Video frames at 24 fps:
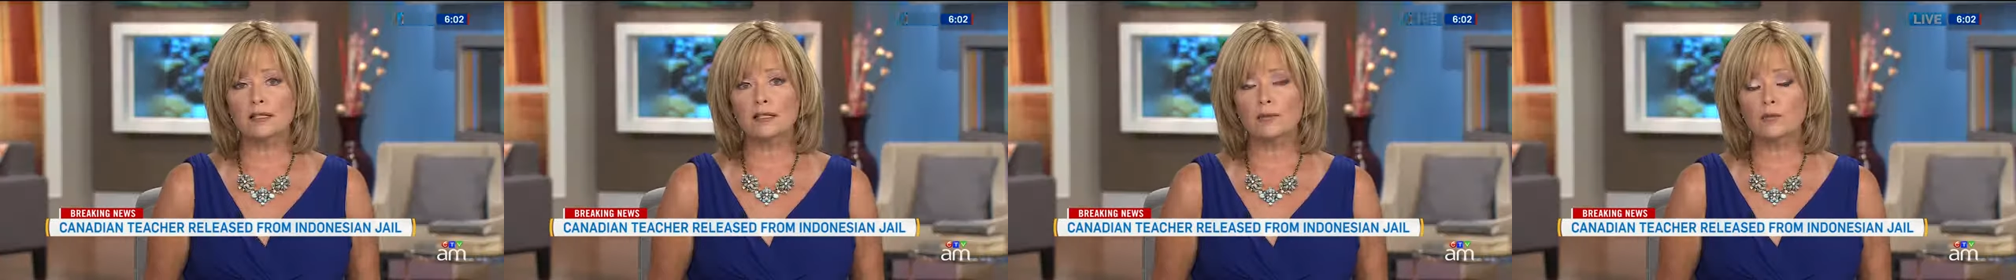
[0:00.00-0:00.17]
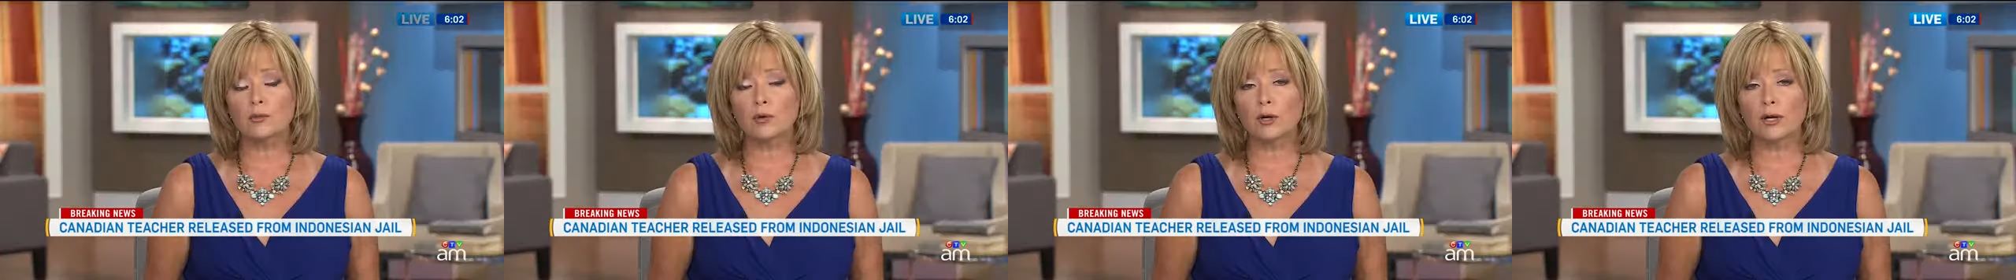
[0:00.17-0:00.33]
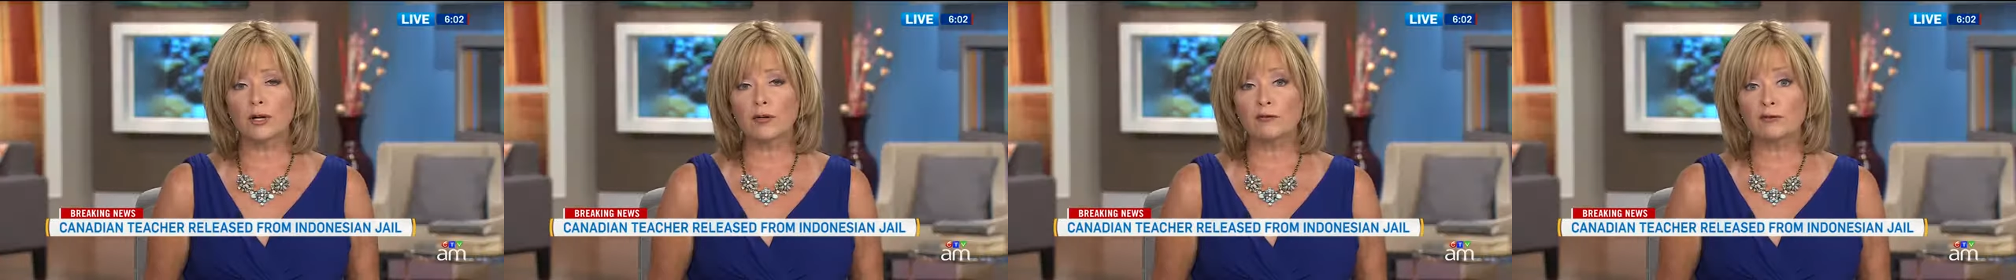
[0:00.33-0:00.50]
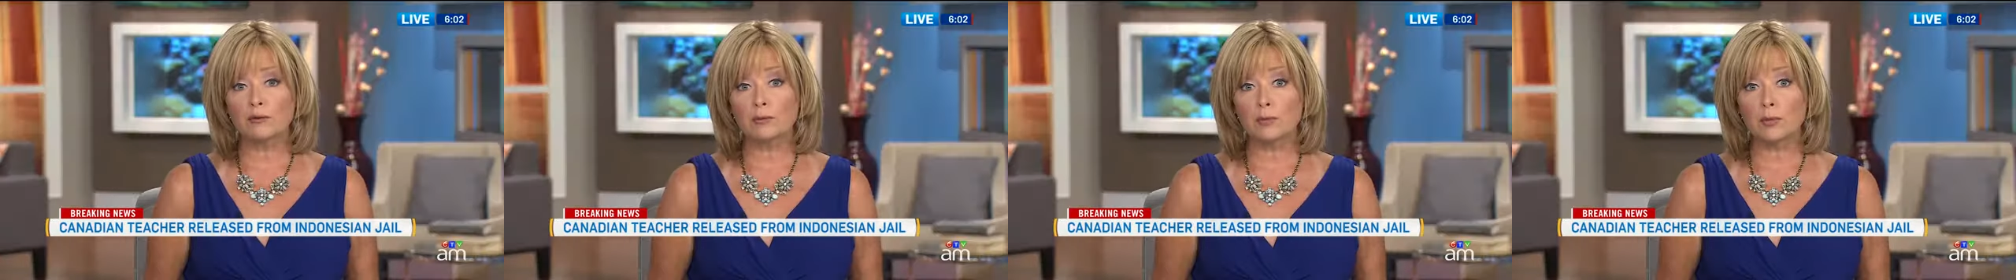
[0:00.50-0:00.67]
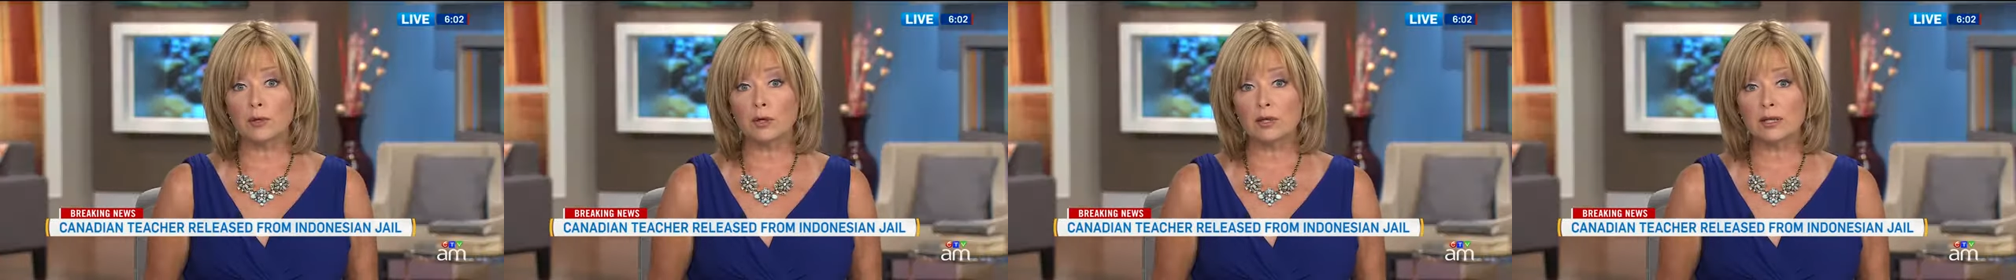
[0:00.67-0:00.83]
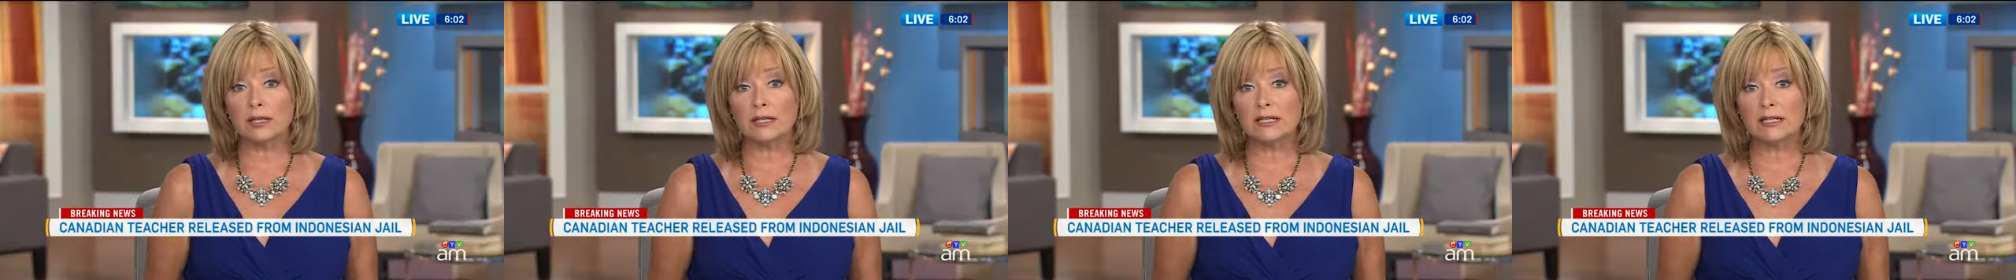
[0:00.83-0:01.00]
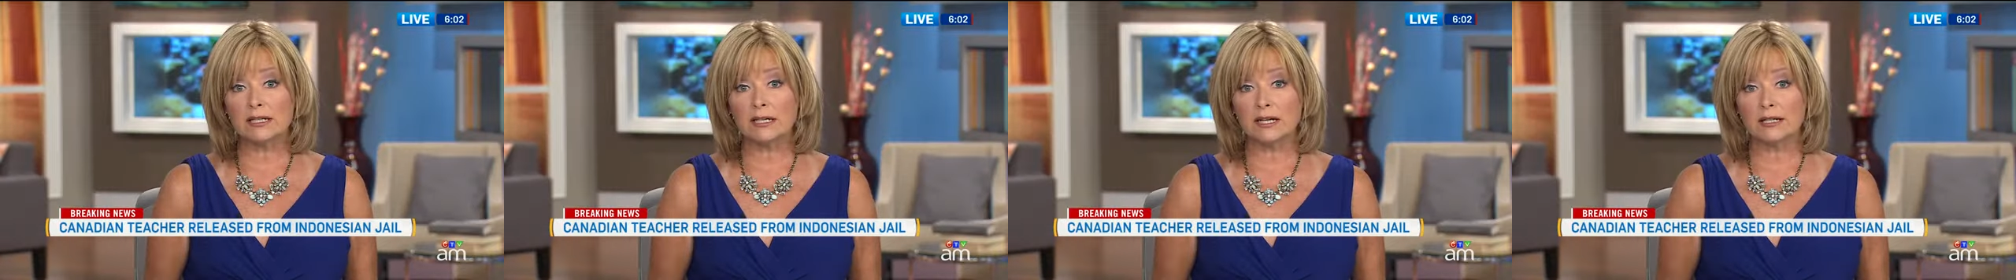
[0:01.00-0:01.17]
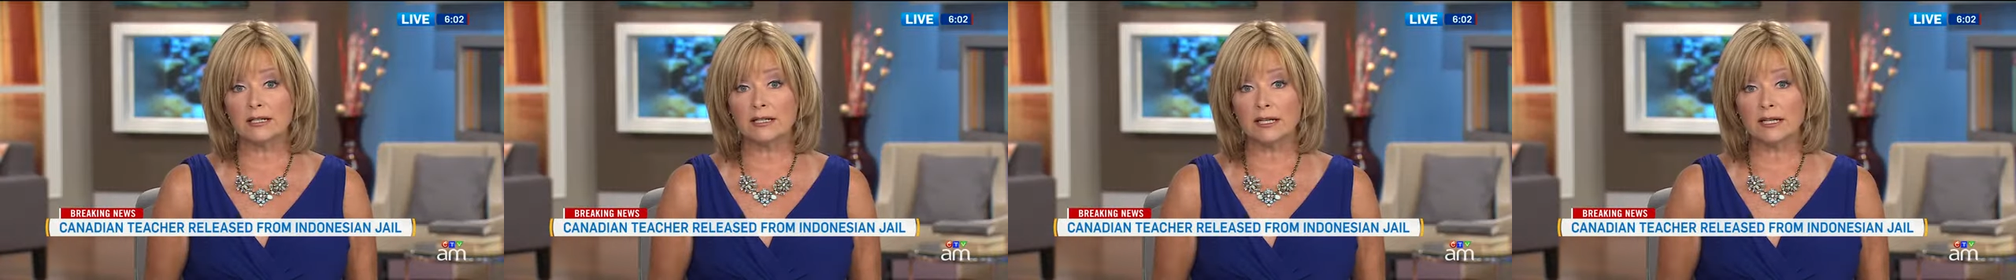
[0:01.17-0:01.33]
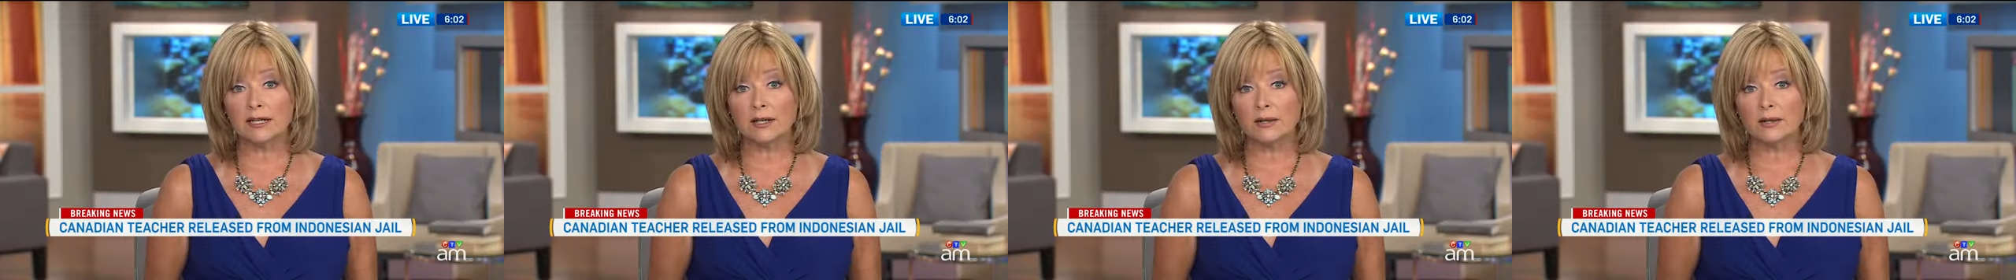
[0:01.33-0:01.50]
this morning from Burlington,
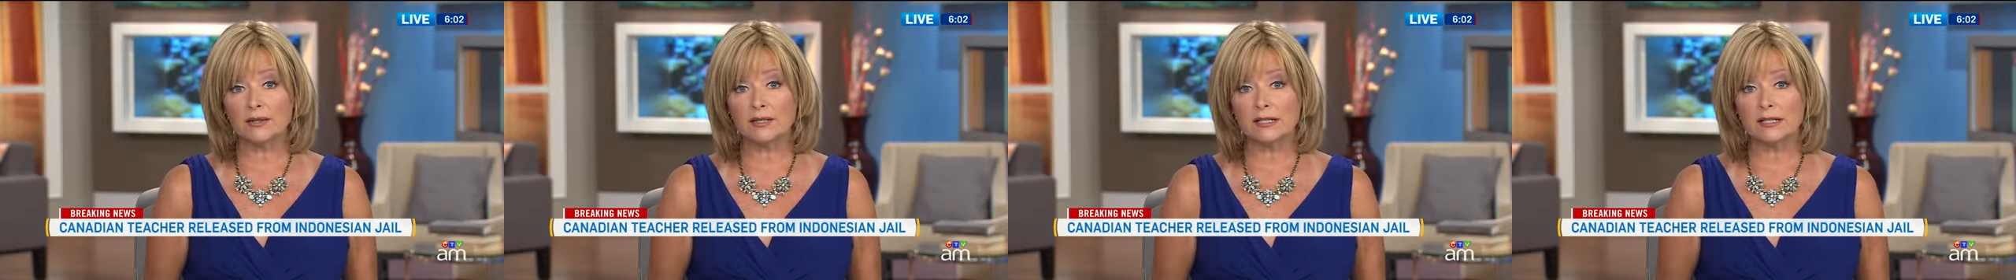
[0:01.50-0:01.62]
Ontario,